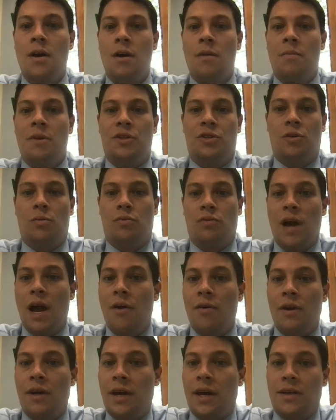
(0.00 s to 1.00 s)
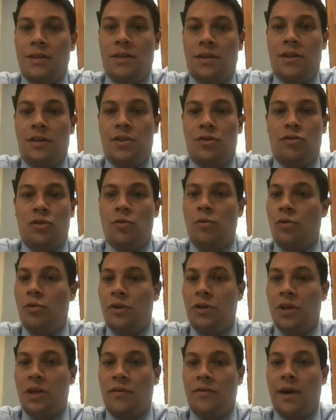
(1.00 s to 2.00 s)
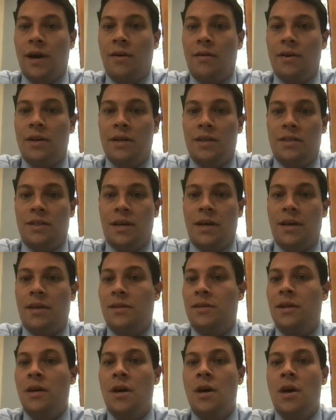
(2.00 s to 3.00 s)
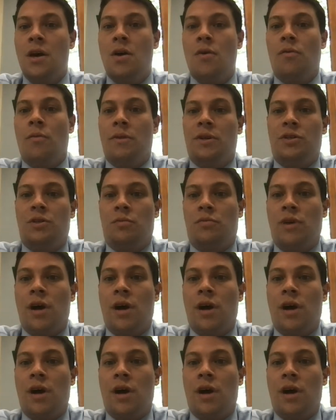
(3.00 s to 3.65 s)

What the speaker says: Mr. Browning has a history award to give out, and he says, when Mr.